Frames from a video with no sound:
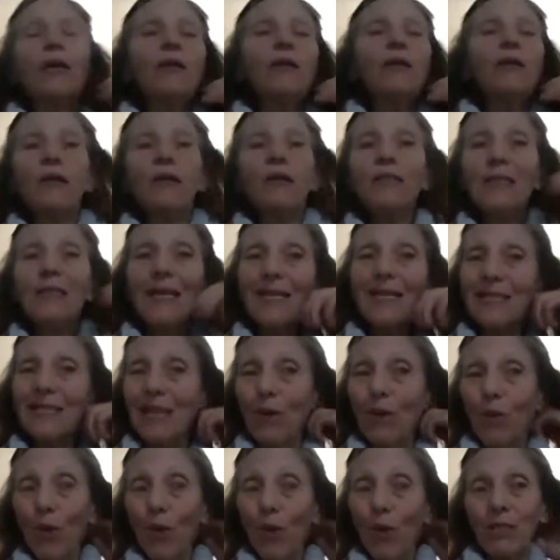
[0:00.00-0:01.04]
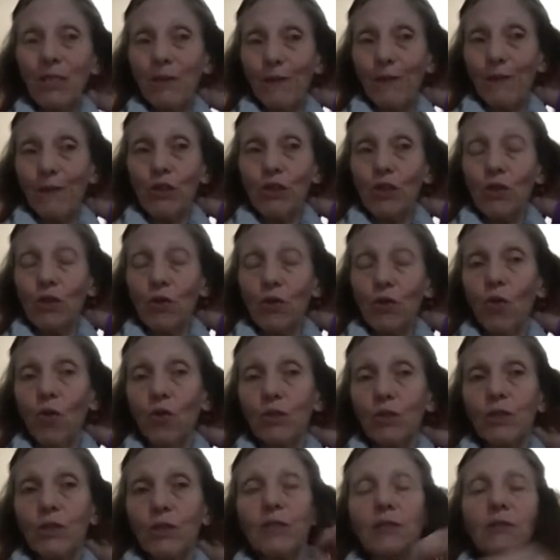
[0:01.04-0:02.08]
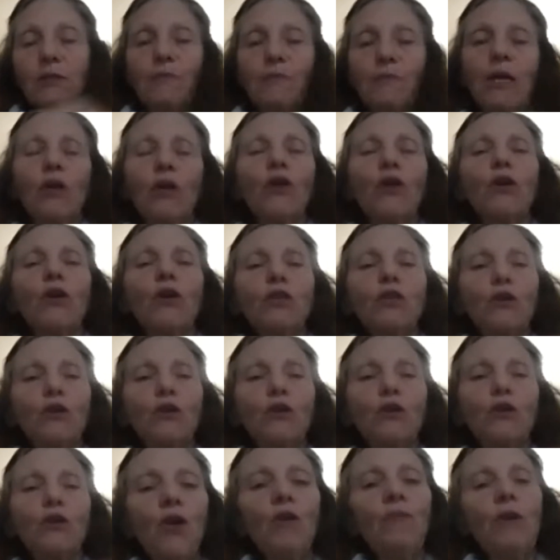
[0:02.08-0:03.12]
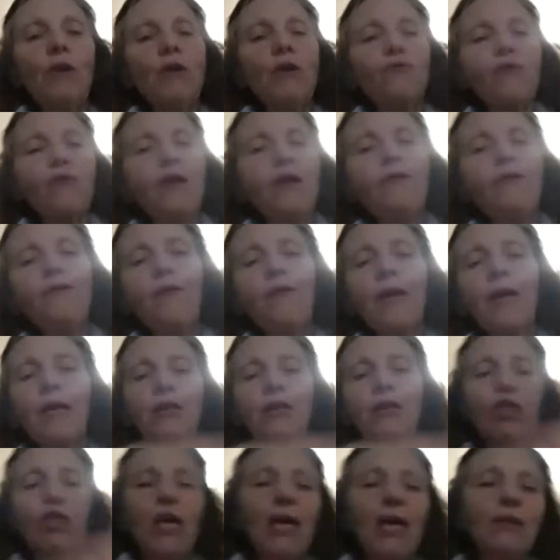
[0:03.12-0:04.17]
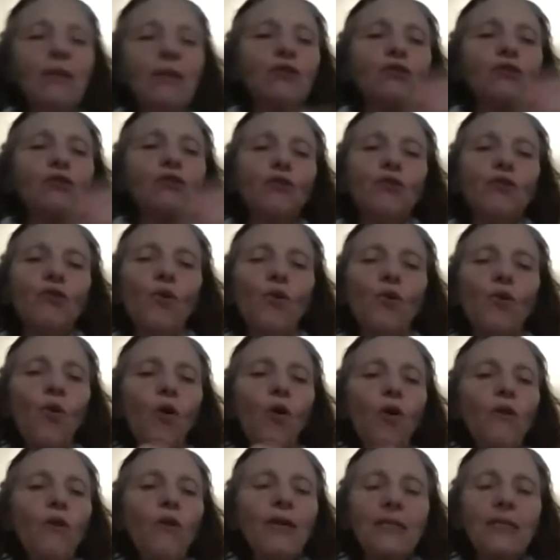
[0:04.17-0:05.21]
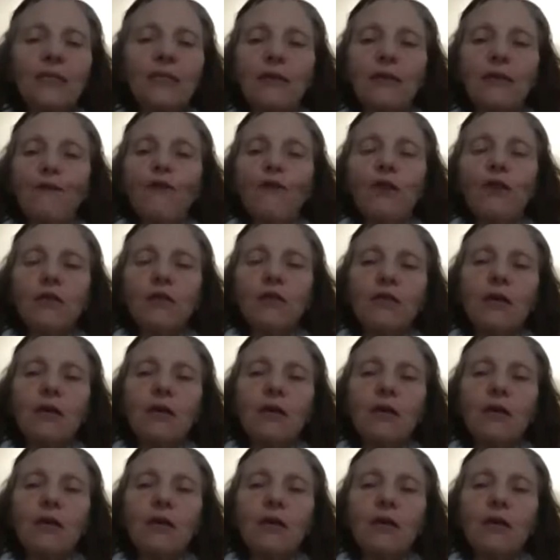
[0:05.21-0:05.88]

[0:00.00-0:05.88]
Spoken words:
those days there weren't official courses, but learned aroma, reflex, shiatsu, all these different